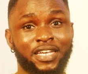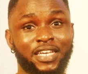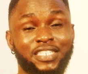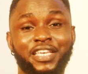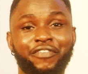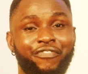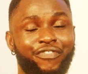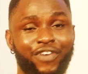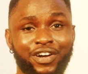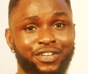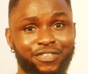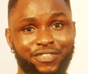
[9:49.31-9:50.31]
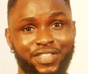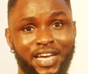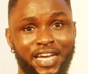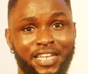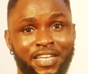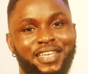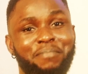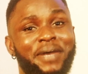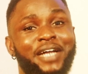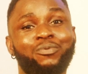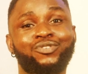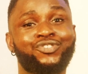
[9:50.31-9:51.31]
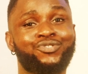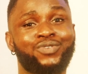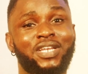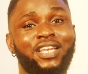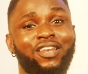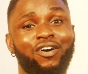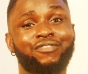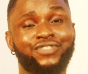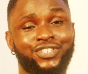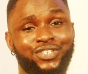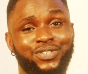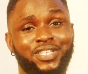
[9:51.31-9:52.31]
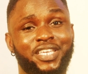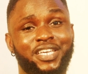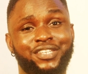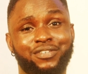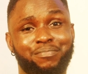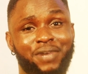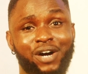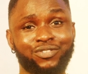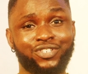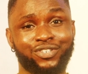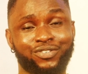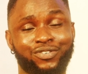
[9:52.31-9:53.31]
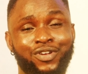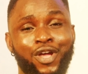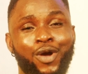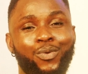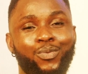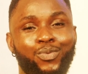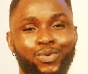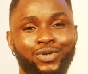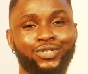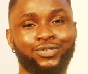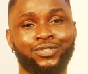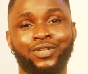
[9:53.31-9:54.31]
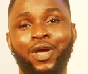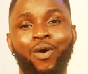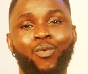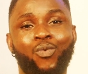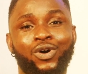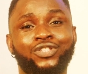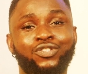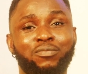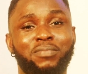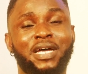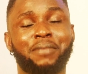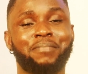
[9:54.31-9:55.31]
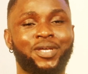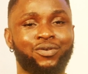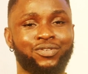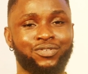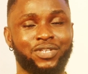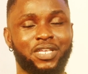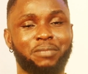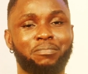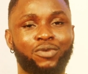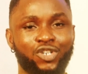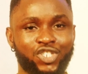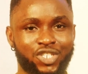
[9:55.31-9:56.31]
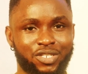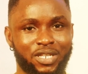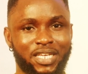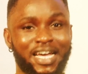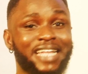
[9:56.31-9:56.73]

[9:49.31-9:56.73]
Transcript: Is he fond of that? A man who truly loves you and cares about you wouldn't want to blackmail you emotionally,